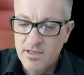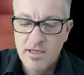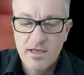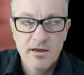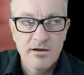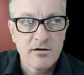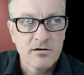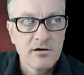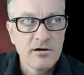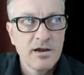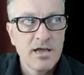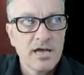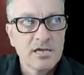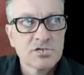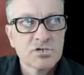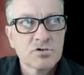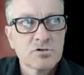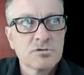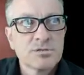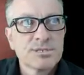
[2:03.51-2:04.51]
And our
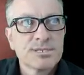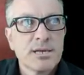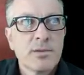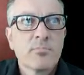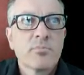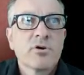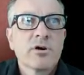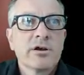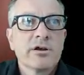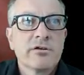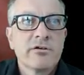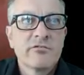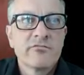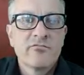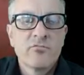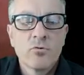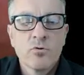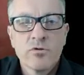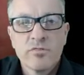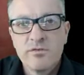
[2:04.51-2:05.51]
natural separator
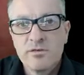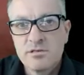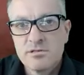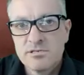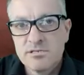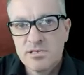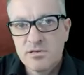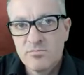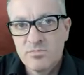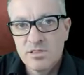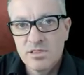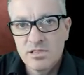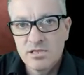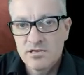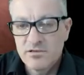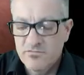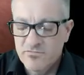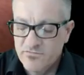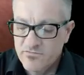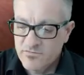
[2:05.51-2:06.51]
for this stem and
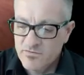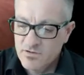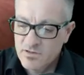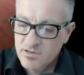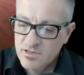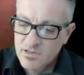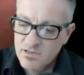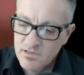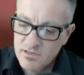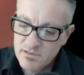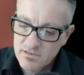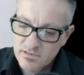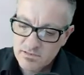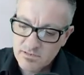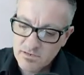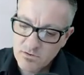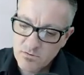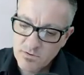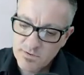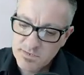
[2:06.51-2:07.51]
leaf
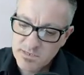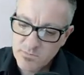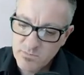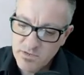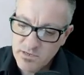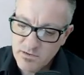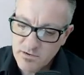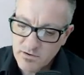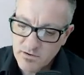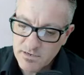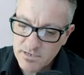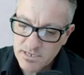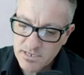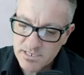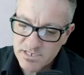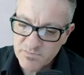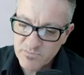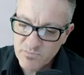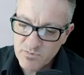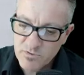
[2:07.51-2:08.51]
is going to be our
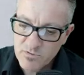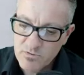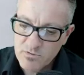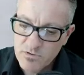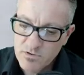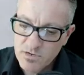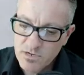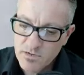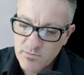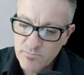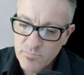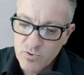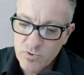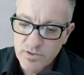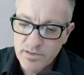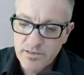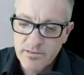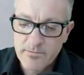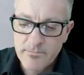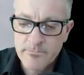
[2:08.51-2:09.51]
decimal
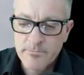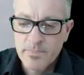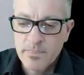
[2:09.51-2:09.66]
point.